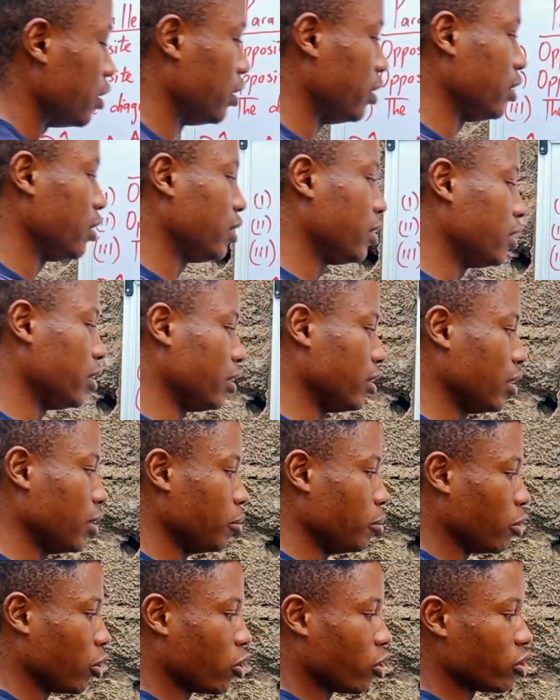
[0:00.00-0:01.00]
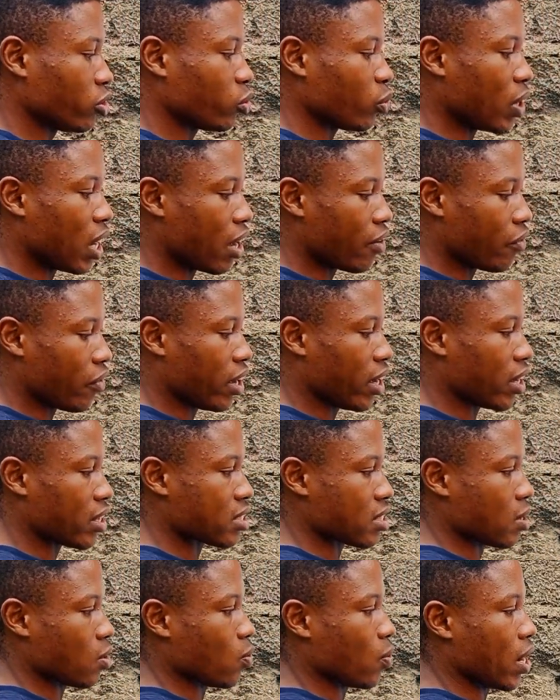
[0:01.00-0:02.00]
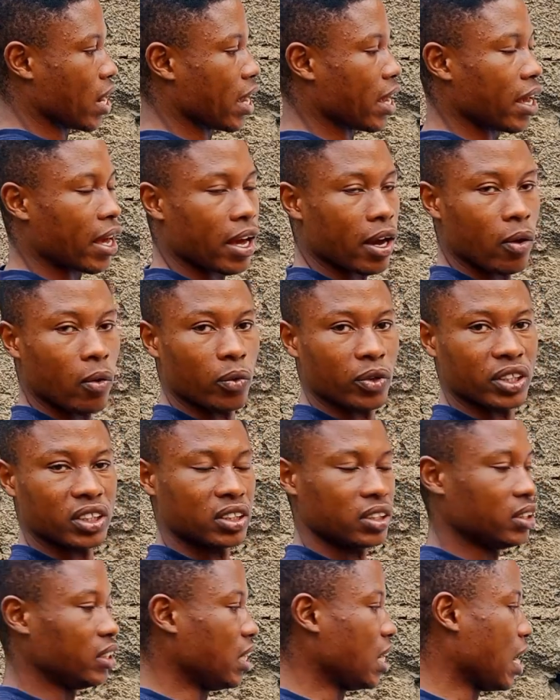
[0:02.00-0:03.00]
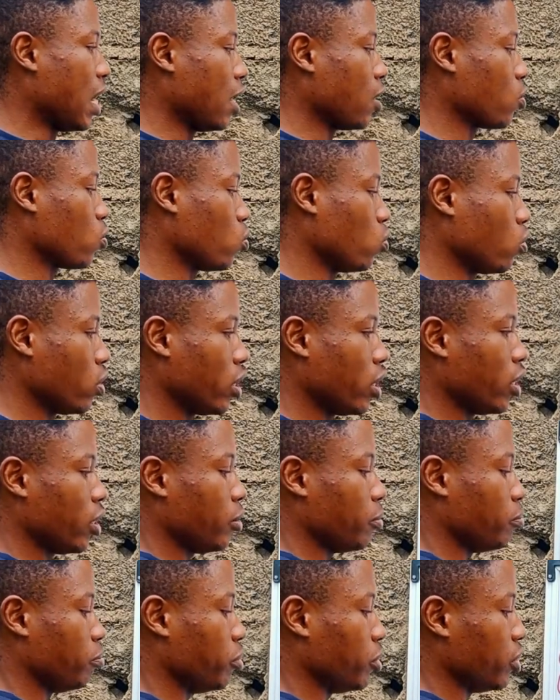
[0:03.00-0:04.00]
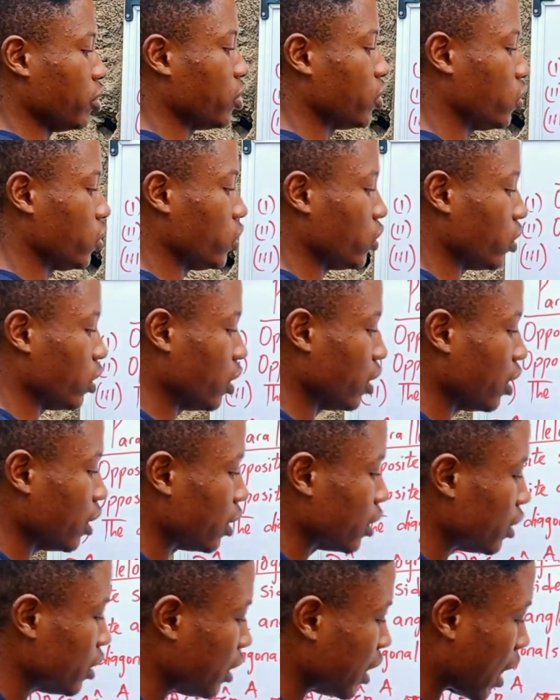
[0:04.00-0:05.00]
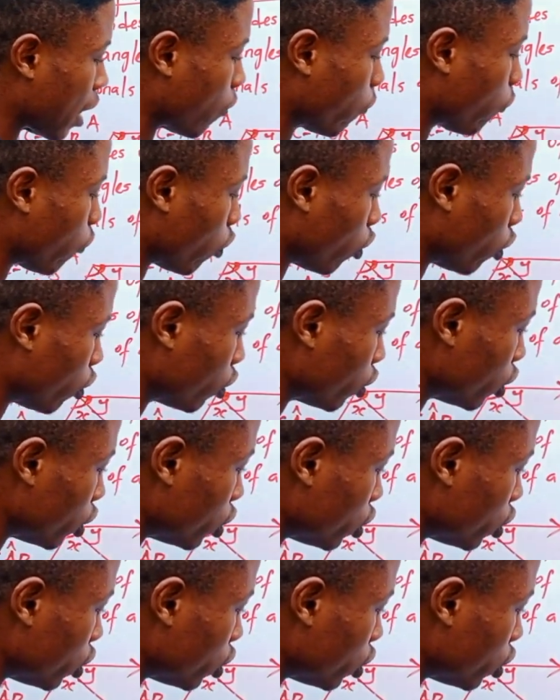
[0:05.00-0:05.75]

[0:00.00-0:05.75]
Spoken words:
degree, because we have x and y here with the angle ABC. Therefore,